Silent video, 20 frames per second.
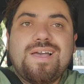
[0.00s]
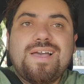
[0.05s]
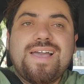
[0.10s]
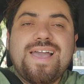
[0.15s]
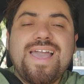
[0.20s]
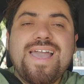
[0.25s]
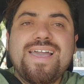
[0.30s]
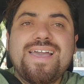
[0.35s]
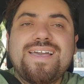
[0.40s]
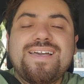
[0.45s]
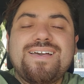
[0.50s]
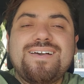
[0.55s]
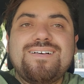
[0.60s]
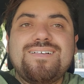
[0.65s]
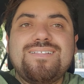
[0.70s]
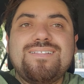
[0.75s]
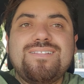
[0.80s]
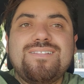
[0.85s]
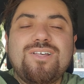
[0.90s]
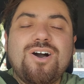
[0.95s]

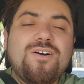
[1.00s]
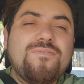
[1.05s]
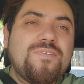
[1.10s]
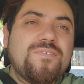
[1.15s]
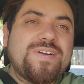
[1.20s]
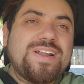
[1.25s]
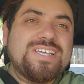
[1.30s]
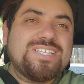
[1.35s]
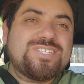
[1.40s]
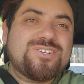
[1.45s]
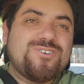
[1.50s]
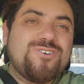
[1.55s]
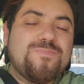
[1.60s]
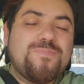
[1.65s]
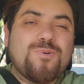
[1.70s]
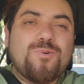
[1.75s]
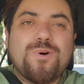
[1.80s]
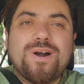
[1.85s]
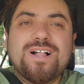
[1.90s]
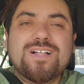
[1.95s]
Hello, Beverly Troop.
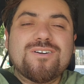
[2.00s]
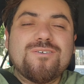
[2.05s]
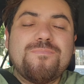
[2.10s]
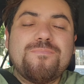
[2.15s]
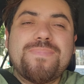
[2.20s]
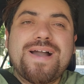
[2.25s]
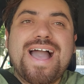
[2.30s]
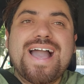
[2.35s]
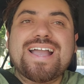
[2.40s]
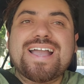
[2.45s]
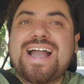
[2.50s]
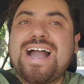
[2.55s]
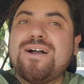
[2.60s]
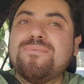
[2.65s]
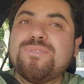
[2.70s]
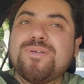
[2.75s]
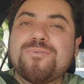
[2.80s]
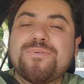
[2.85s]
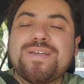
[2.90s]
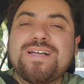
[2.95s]
Welcome back.
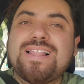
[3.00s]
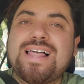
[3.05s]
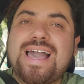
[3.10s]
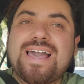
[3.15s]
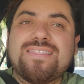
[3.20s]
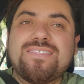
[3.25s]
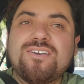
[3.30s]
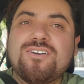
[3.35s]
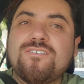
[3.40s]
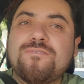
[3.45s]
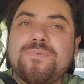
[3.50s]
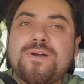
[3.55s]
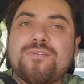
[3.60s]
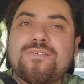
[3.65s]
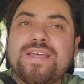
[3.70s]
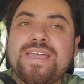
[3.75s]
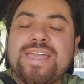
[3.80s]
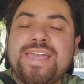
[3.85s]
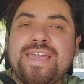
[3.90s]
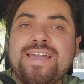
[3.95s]
I'm The Real and you of
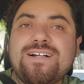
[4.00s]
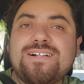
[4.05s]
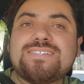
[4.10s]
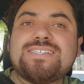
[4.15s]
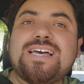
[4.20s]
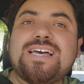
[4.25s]
Beverly Hills,